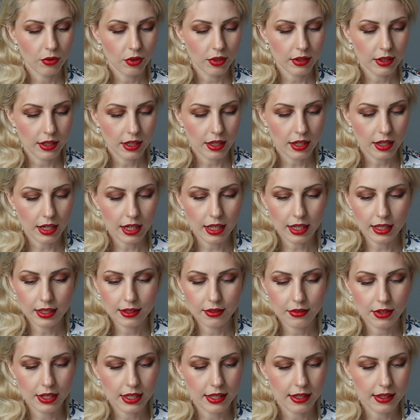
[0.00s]
their
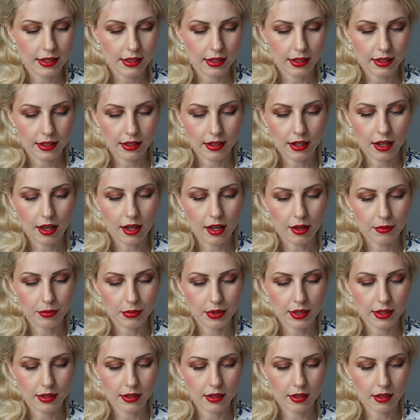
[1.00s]
electricity
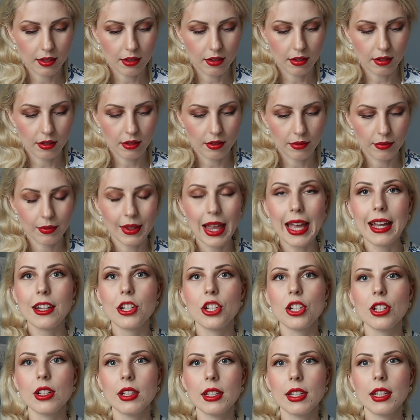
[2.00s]
comes.
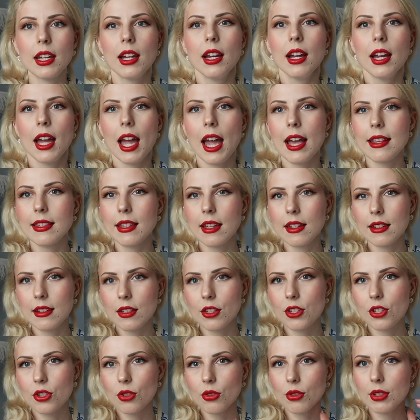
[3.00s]
Actually, as I
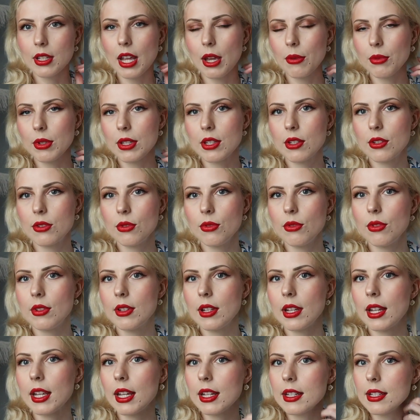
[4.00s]
understood, they was
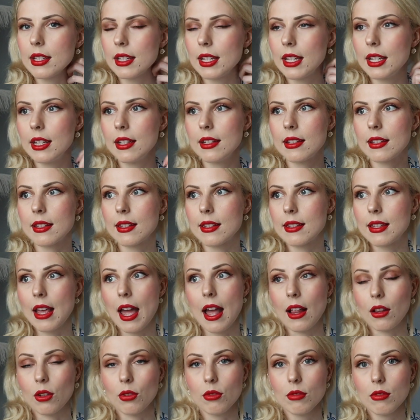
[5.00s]
doing it in the
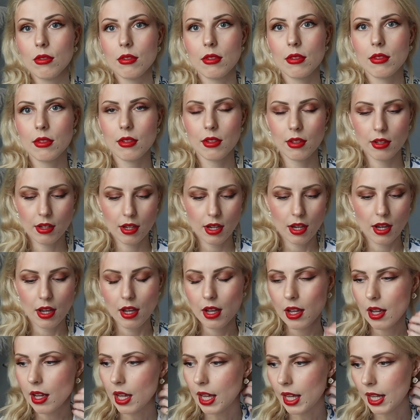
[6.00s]
salons
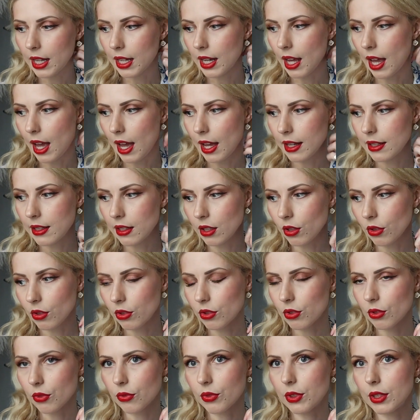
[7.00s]
and had a
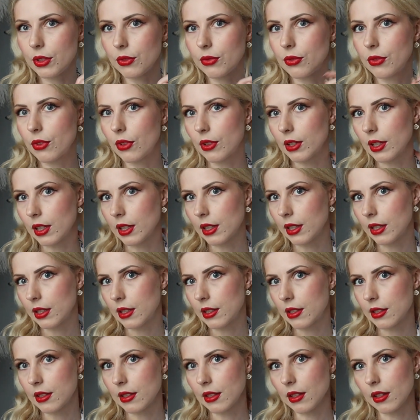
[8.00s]
lot of different